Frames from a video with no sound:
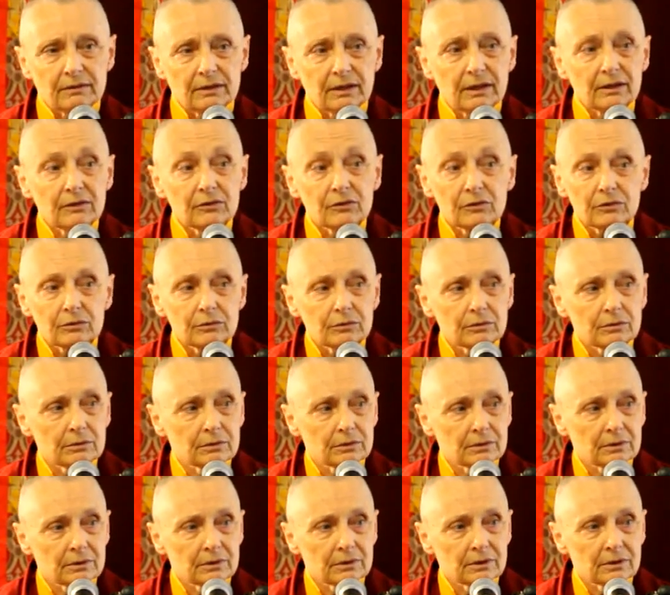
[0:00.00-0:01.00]
That's all.
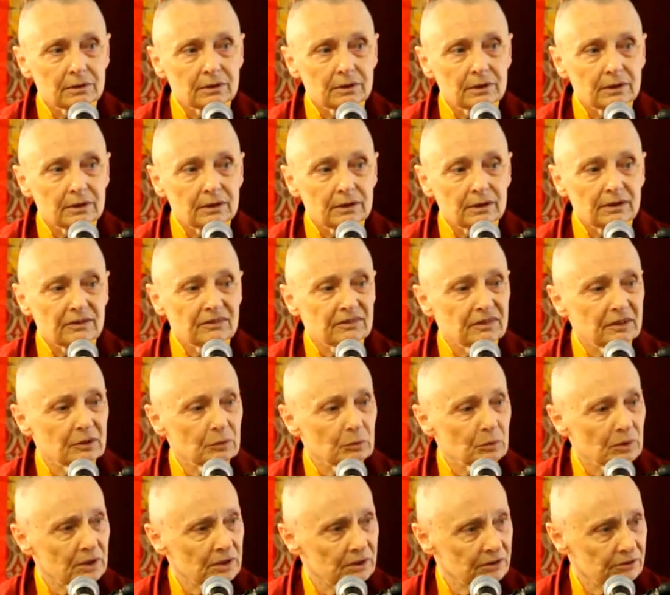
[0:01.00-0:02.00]
Isn't
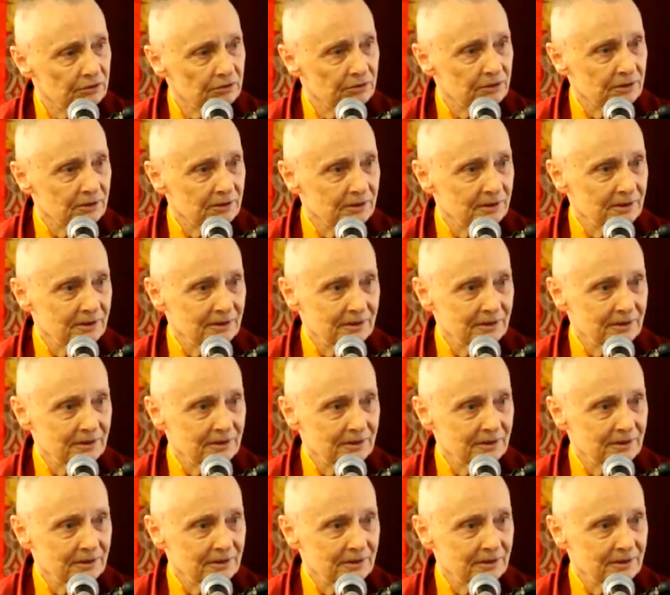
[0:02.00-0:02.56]
it wonderful?